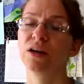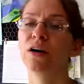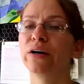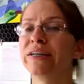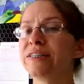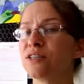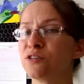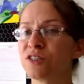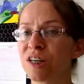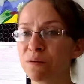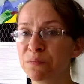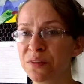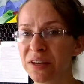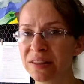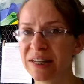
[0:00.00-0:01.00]
All right, so
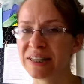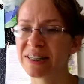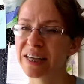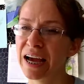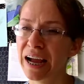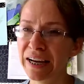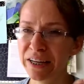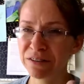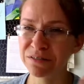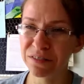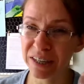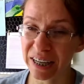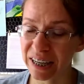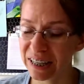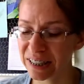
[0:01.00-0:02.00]
something that's kind of
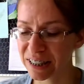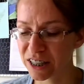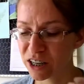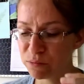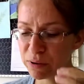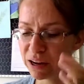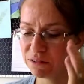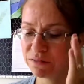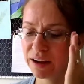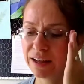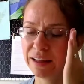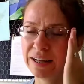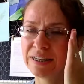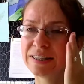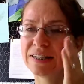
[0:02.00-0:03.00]
neat about
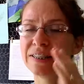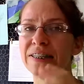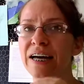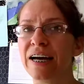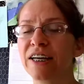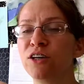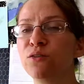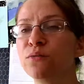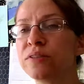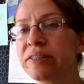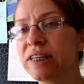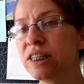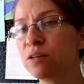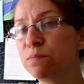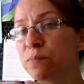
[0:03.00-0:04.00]
violets is that you
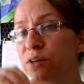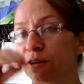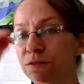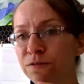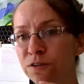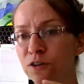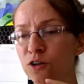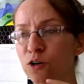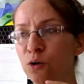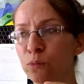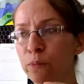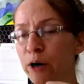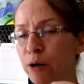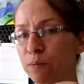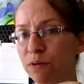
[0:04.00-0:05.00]
see the
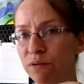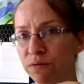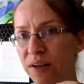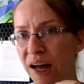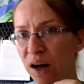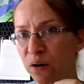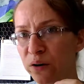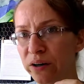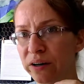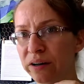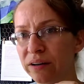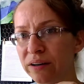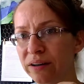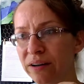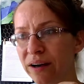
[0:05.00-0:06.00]
beautiful purple
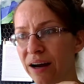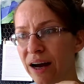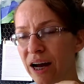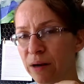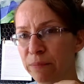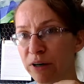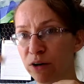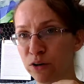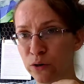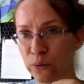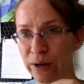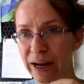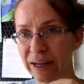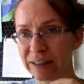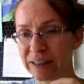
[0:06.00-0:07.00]
flower,
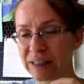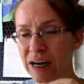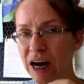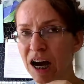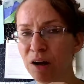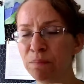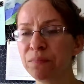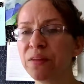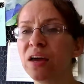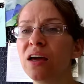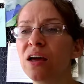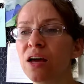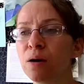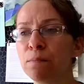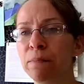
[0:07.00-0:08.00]
growing out the top,
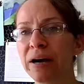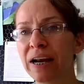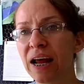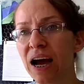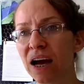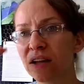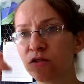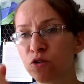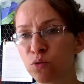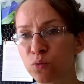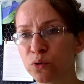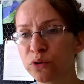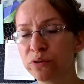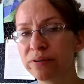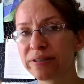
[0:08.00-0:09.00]
but the
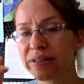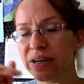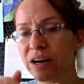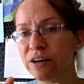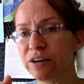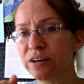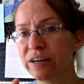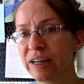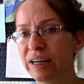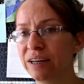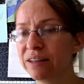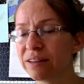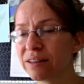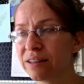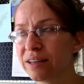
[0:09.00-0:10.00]
roots
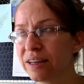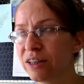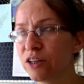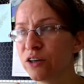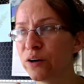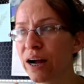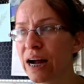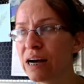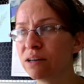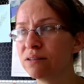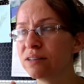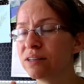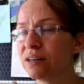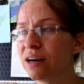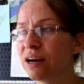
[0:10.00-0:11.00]
underneath in the ground,